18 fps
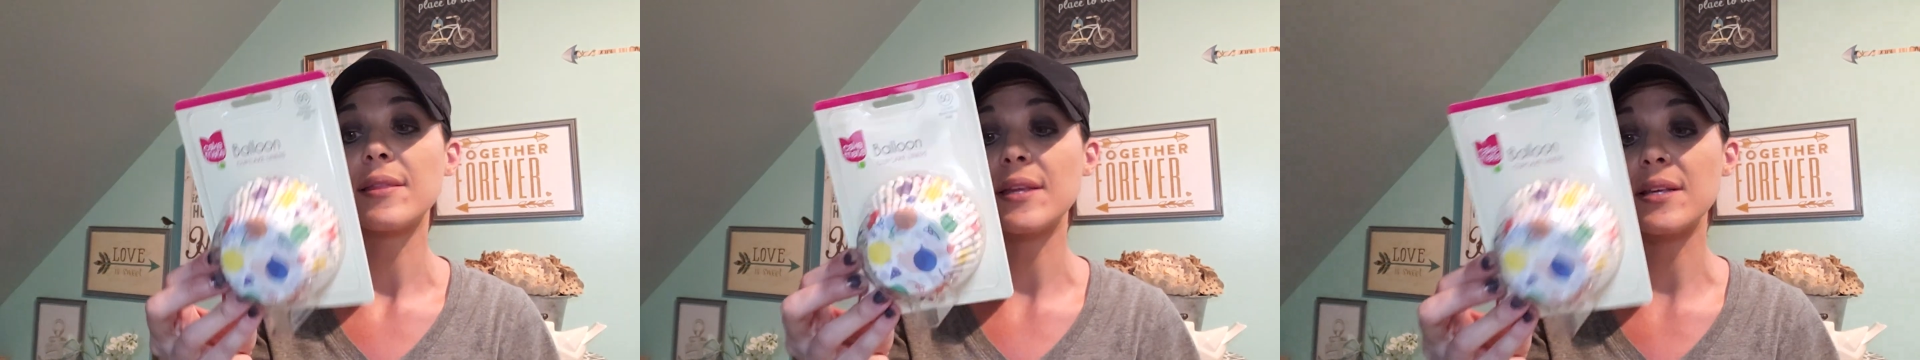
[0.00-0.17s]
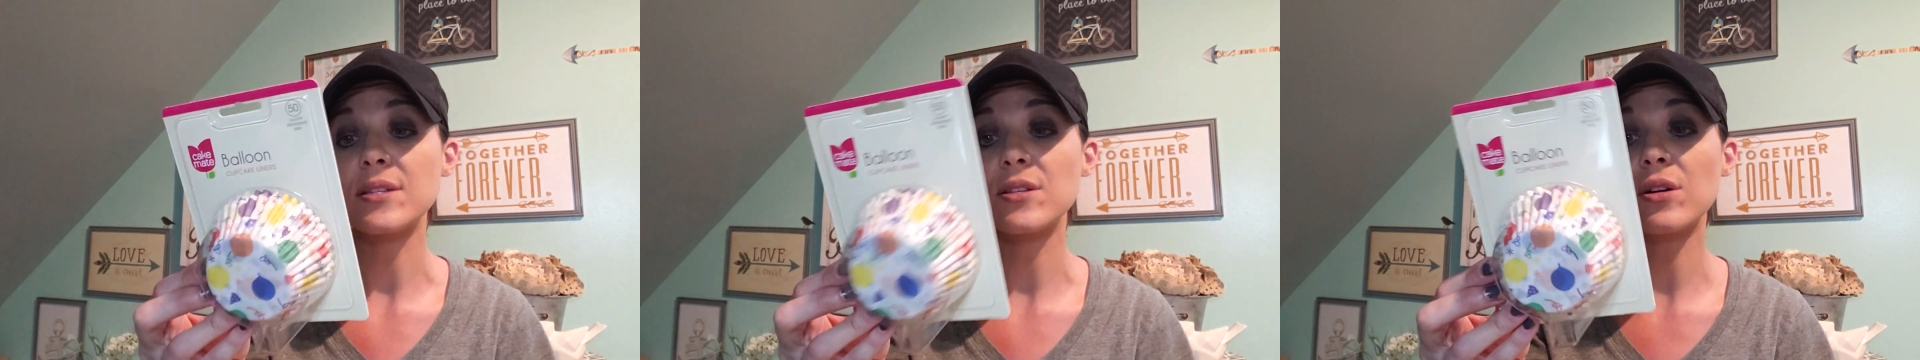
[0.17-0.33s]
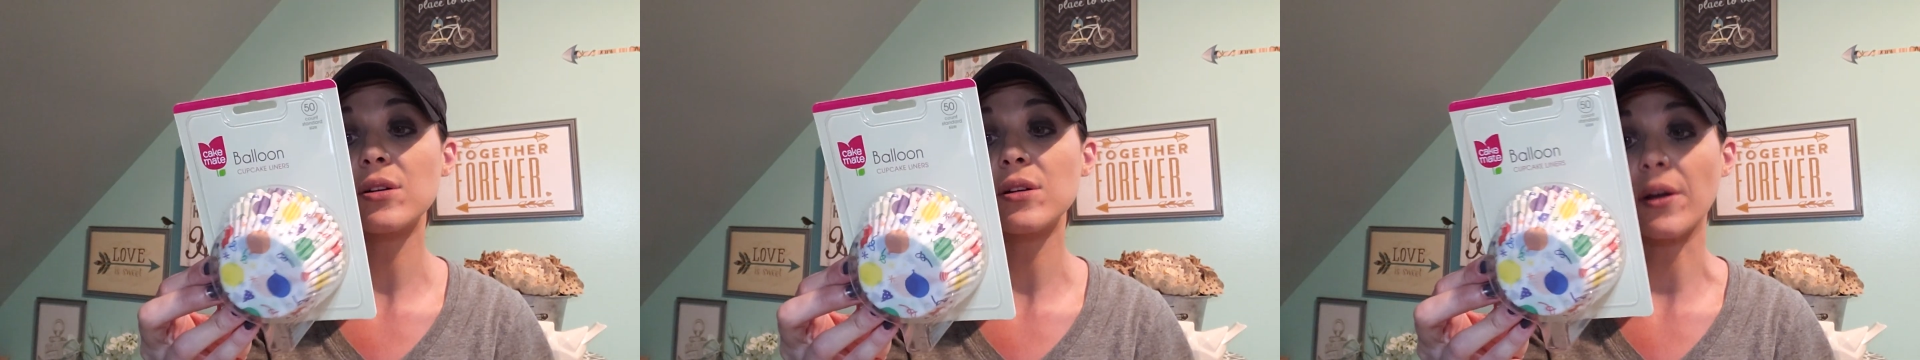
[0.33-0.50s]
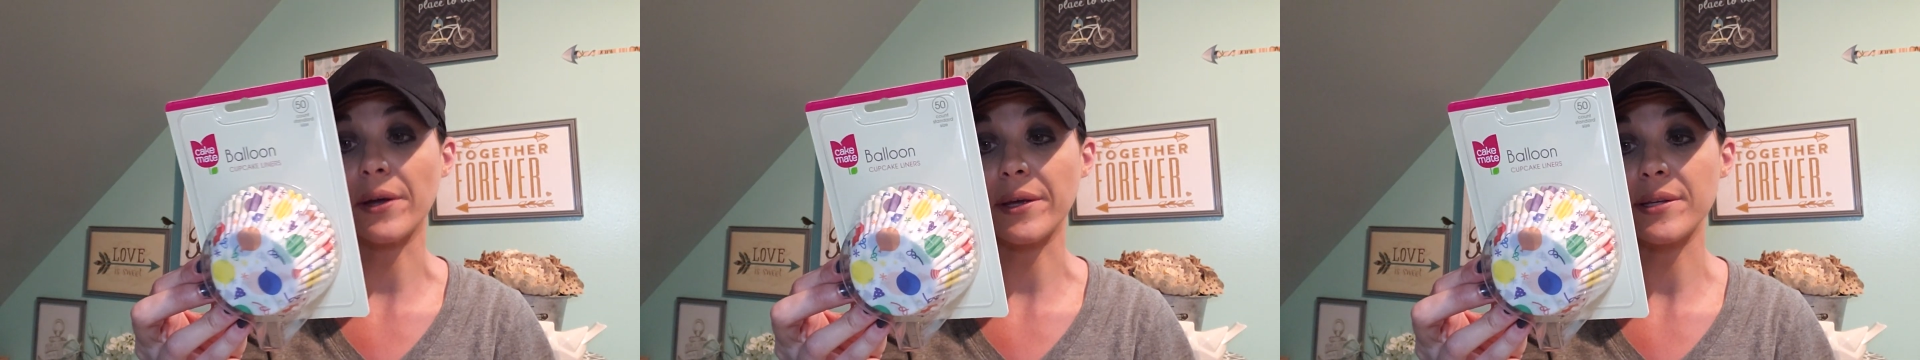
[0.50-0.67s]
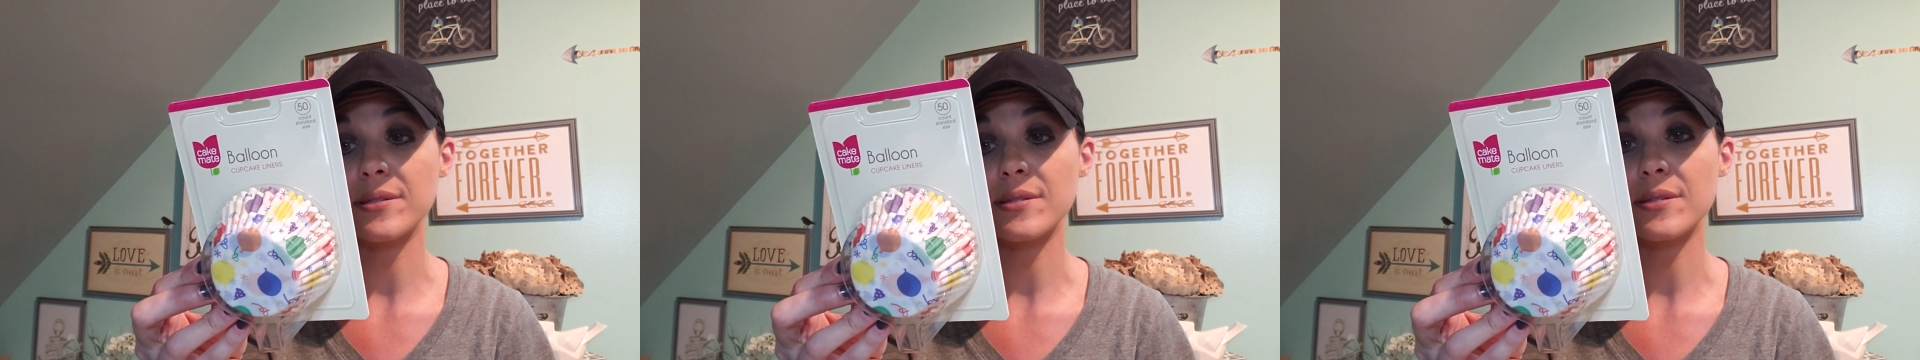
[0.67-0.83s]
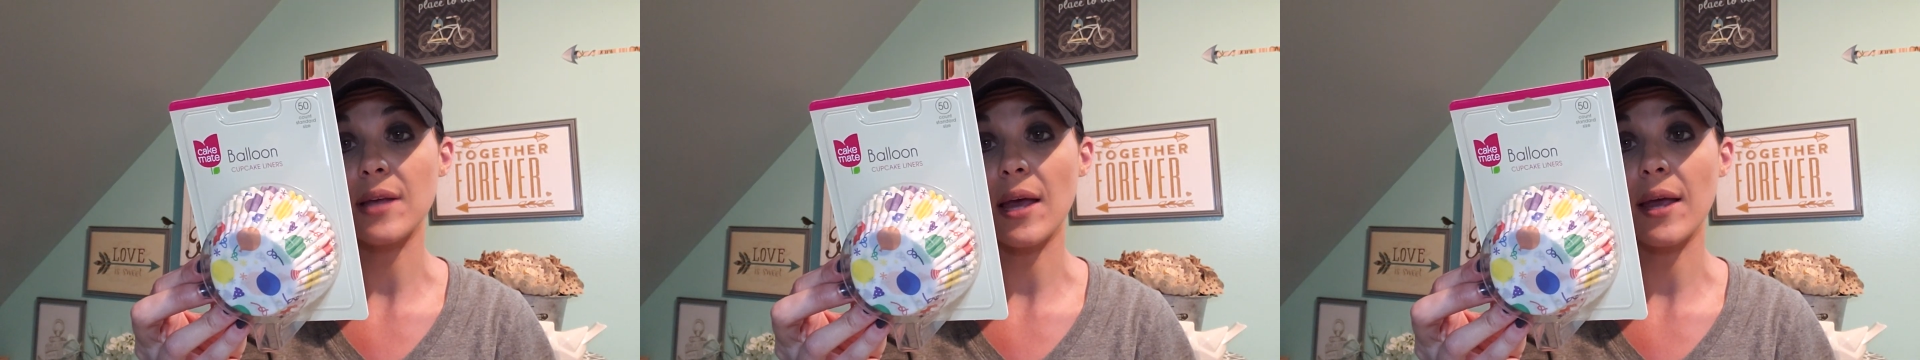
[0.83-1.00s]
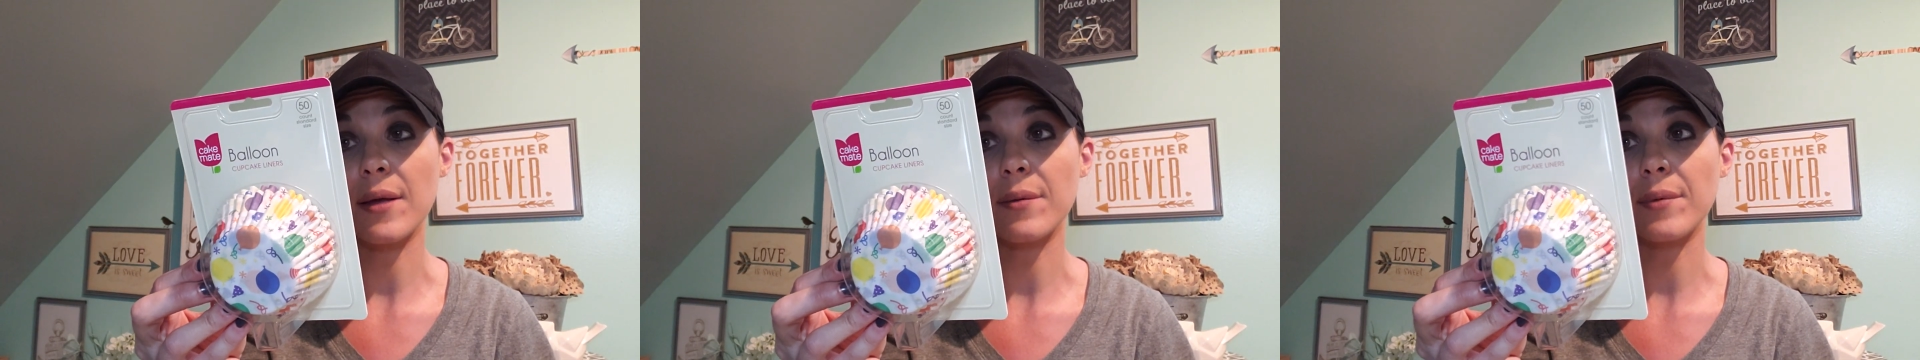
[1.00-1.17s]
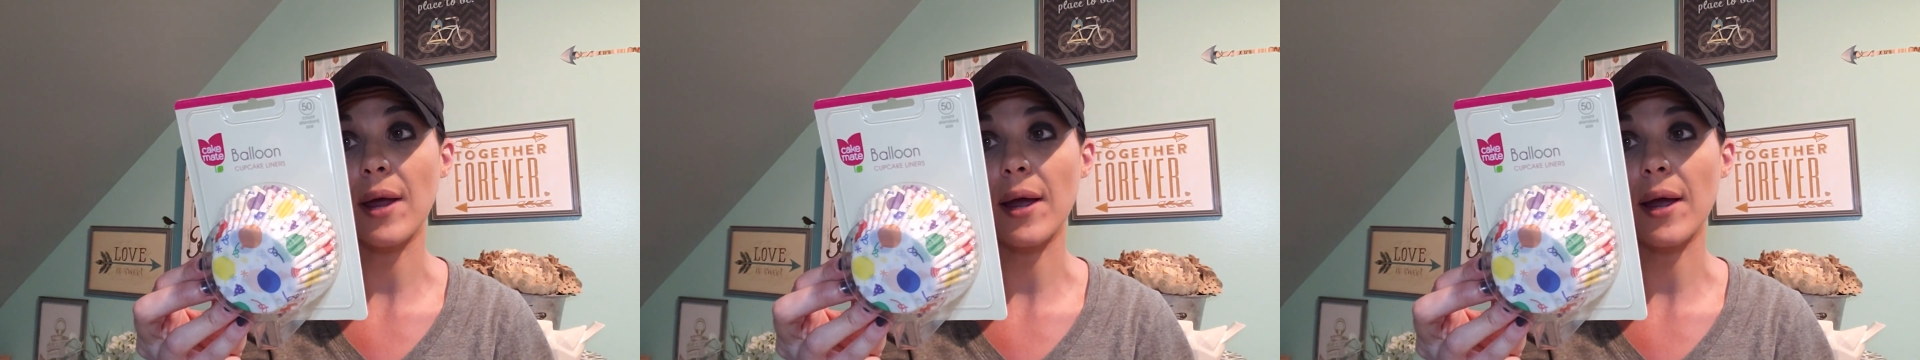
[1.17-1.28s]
These are nice. I am